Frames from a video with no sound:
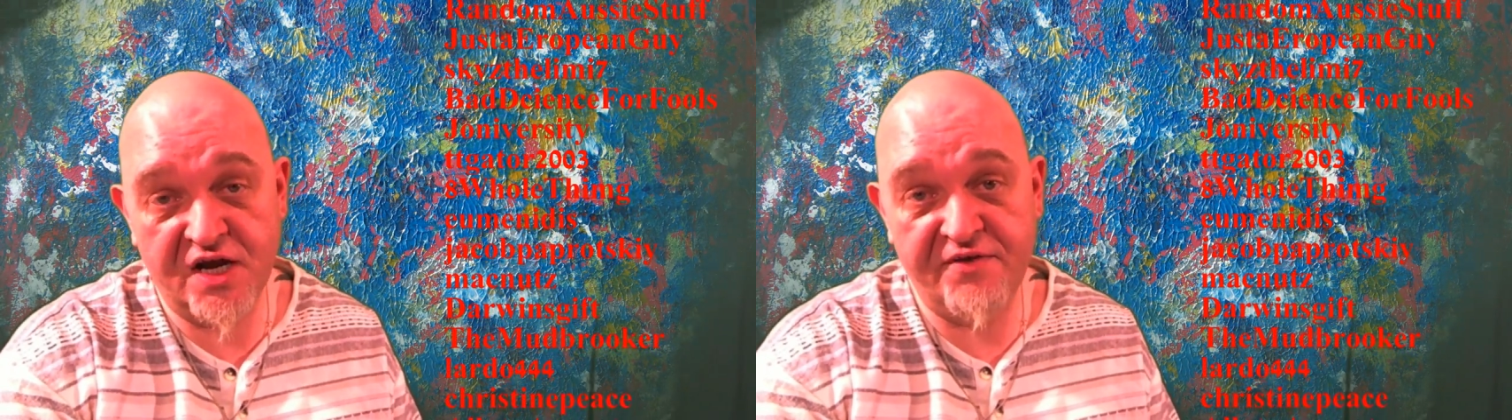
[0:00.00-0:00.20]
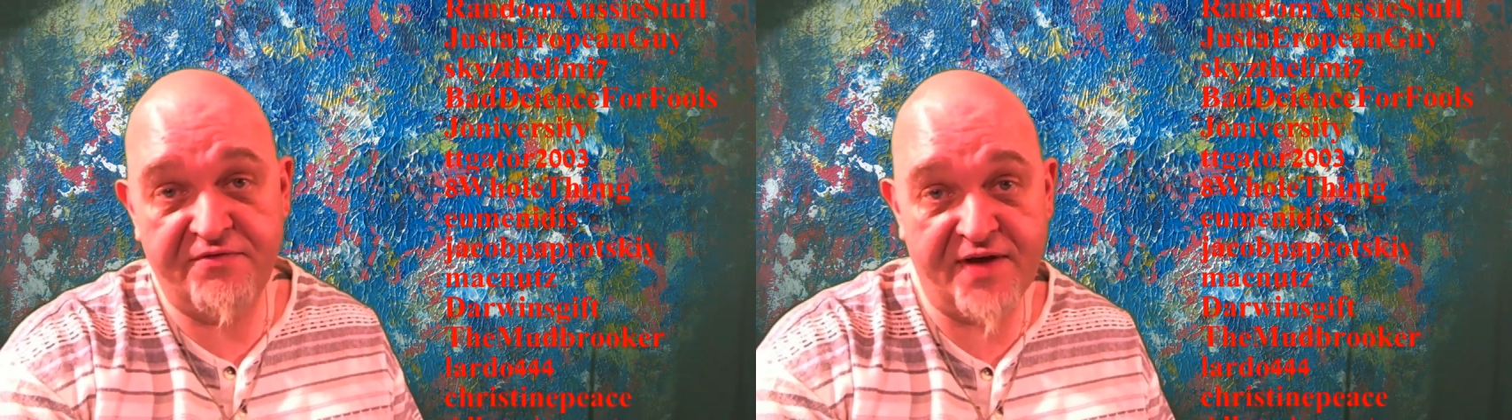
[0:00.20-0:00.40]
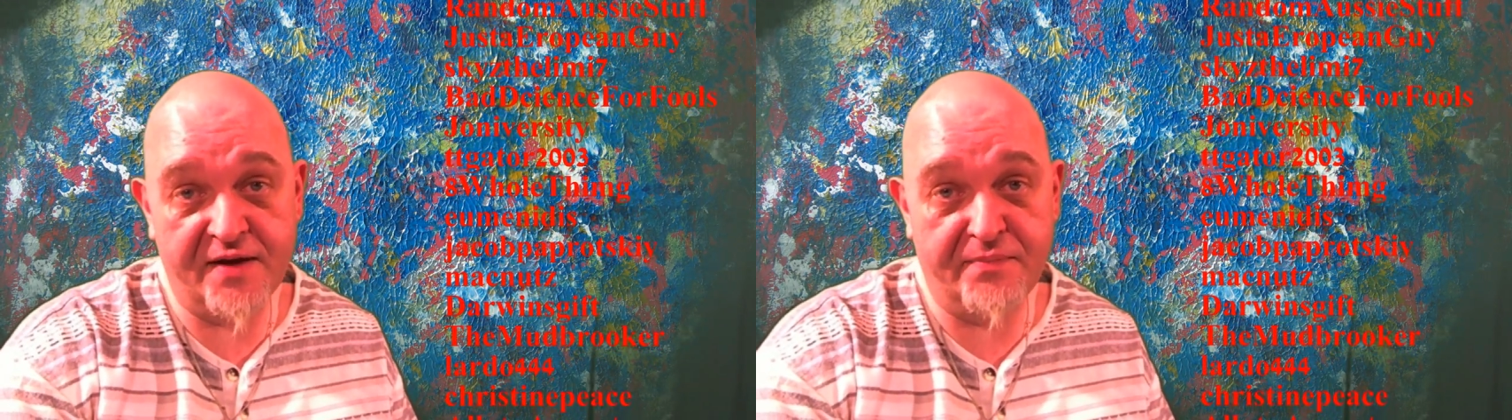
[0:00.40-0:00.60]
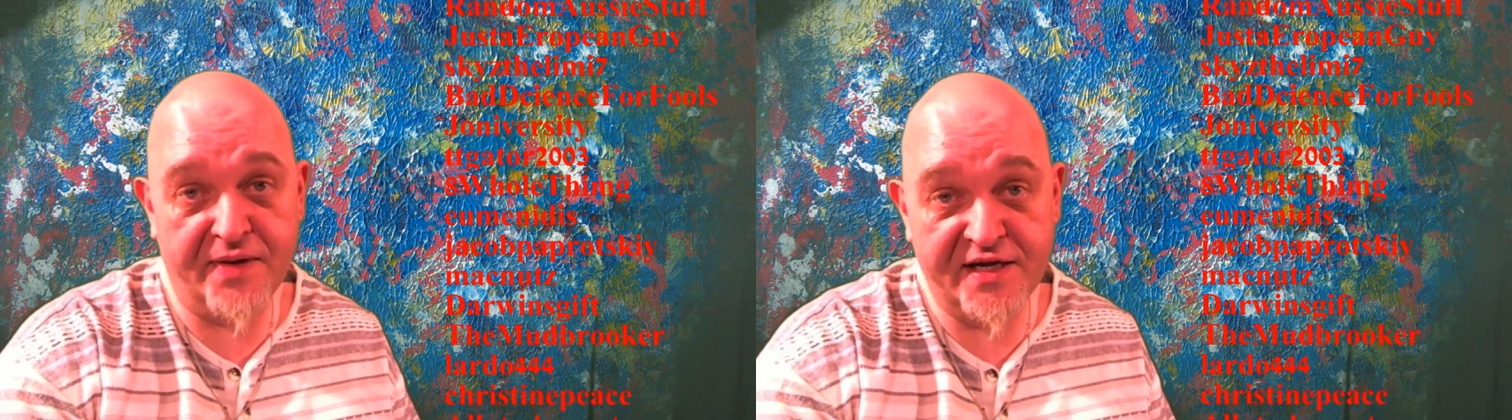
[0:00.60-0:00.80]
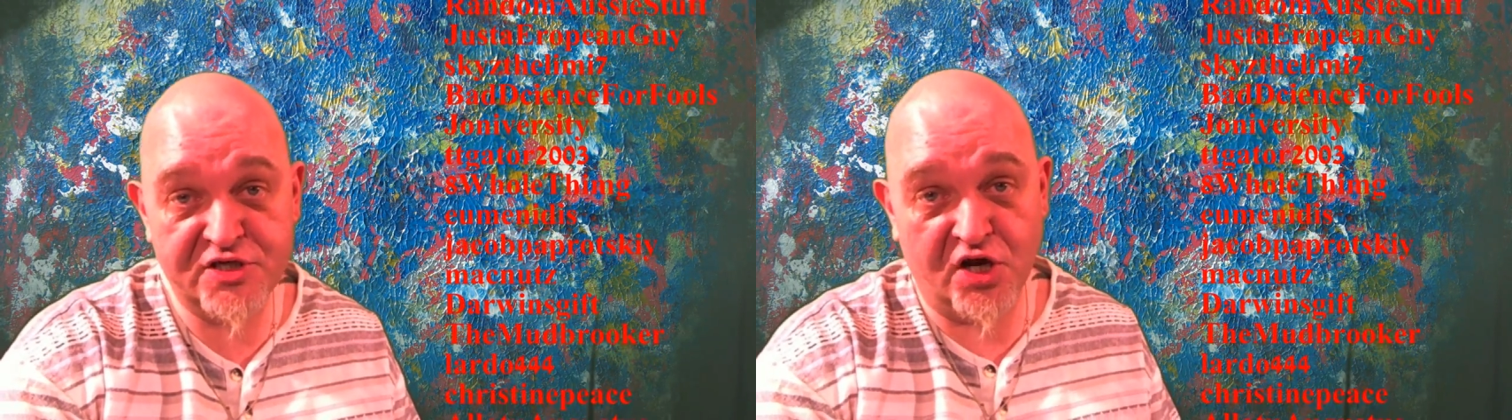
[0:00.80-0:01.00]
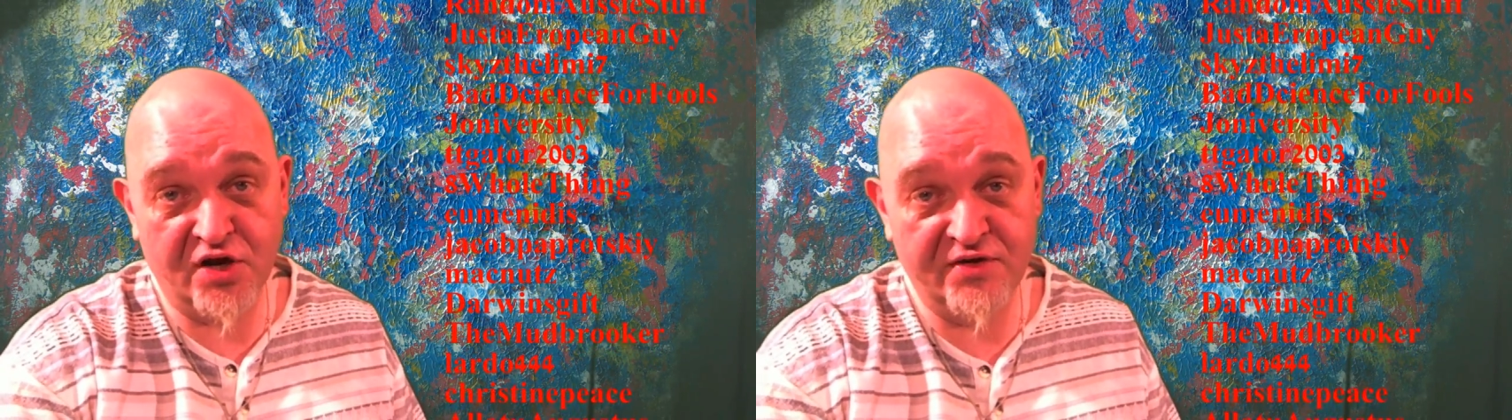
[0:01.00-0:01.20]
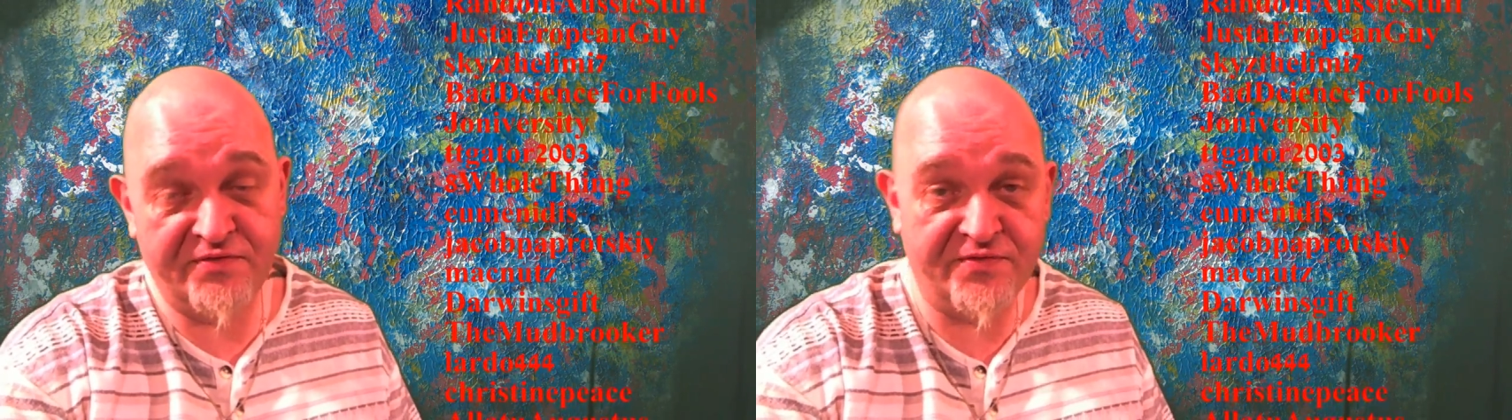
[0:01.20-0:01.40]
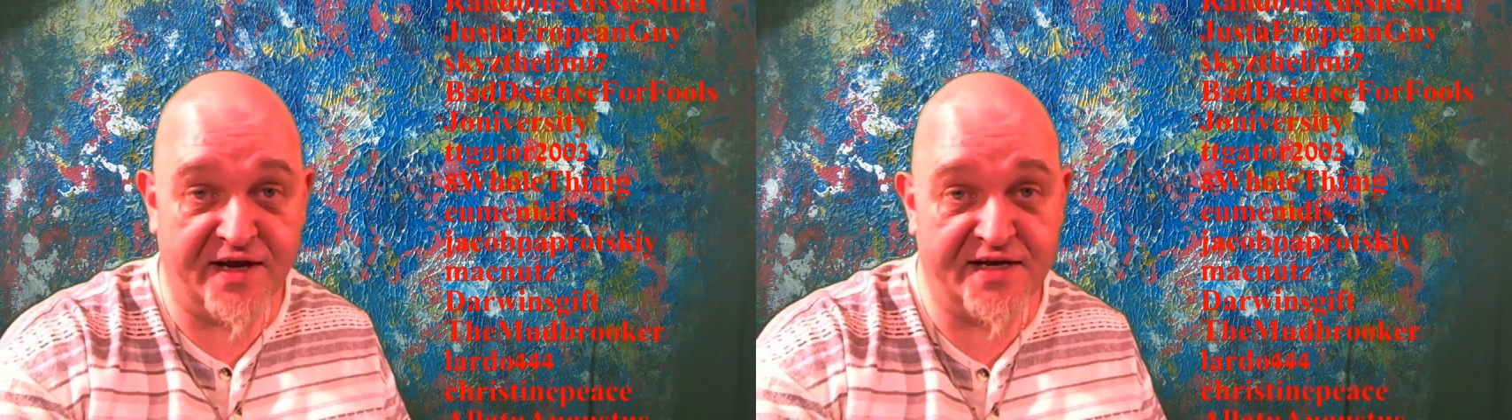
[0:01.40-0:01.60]
a fan page on
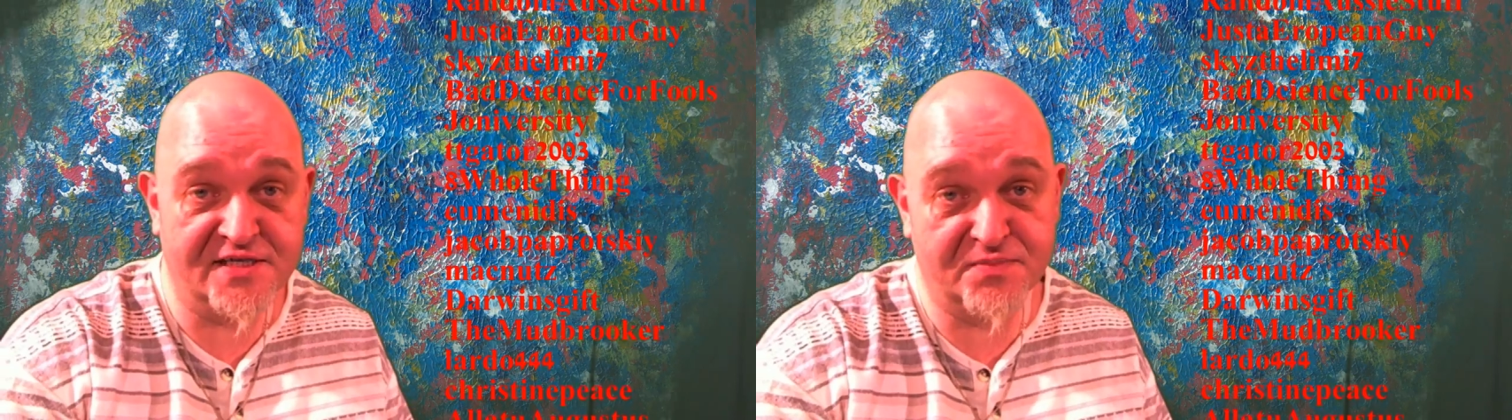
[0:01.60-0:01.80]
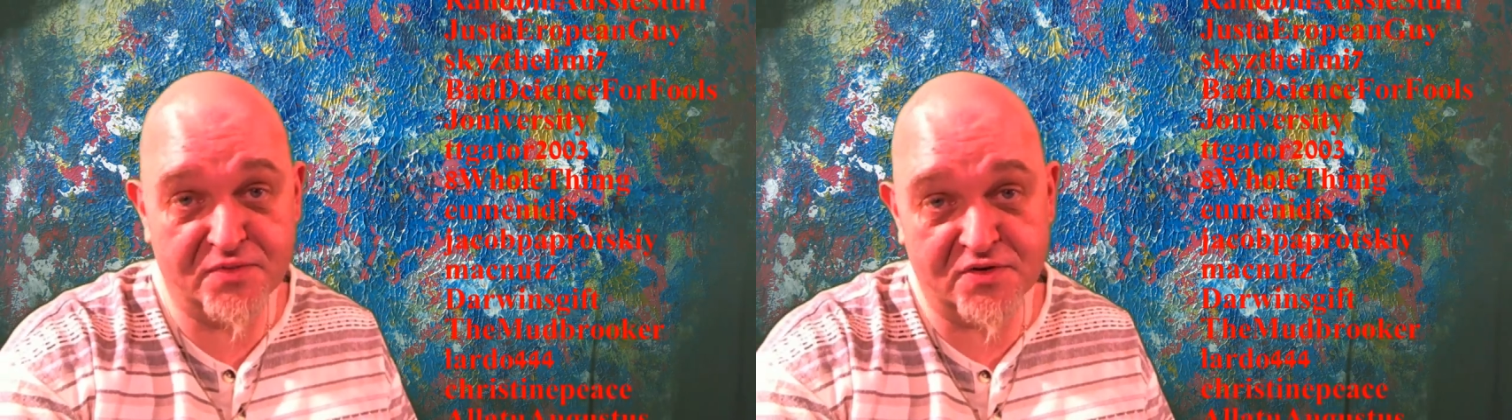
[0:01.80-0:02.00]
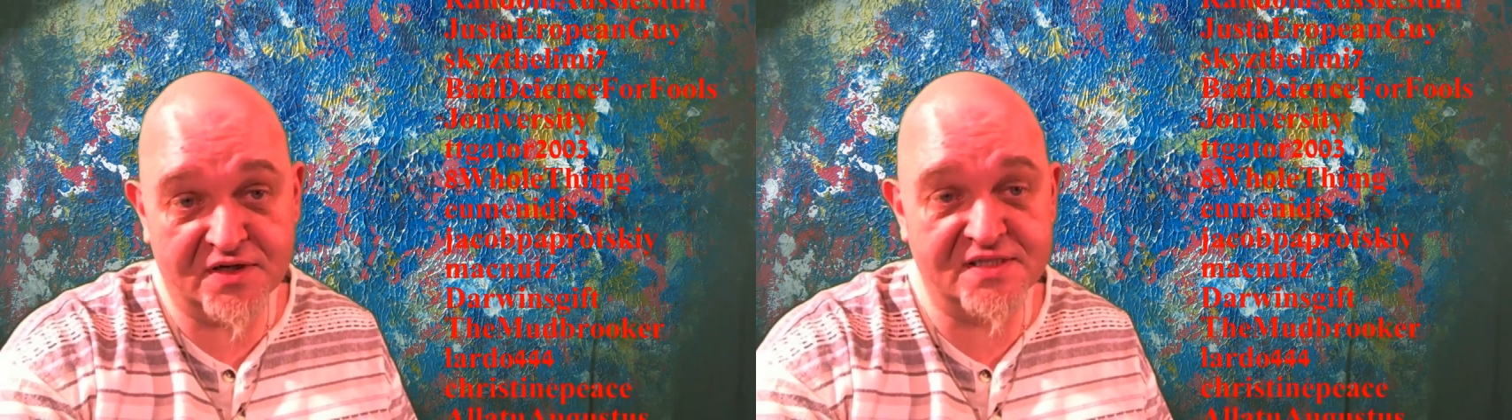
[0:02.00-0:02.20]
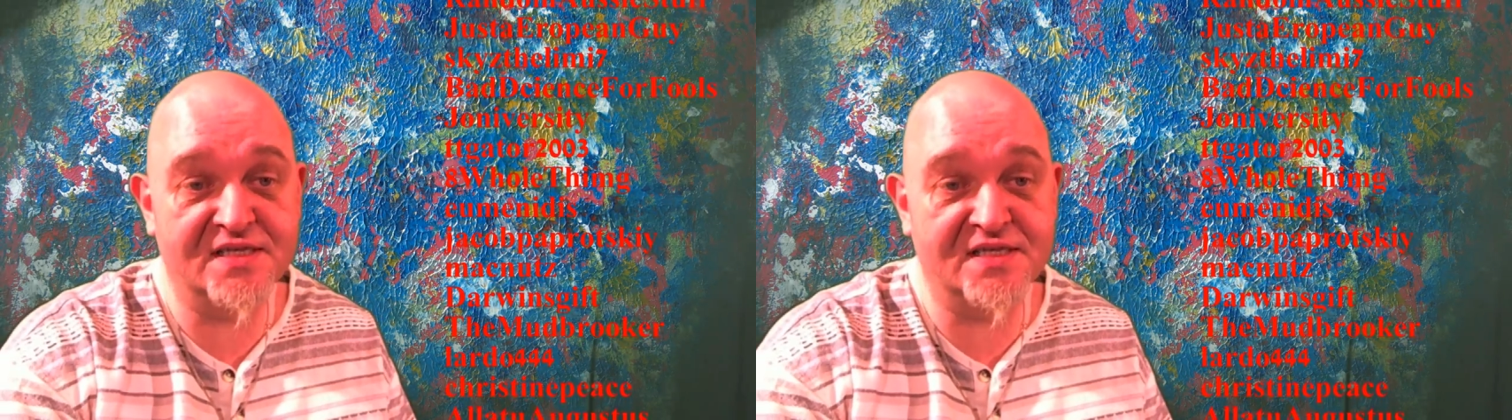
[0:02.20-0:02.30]
Facebook,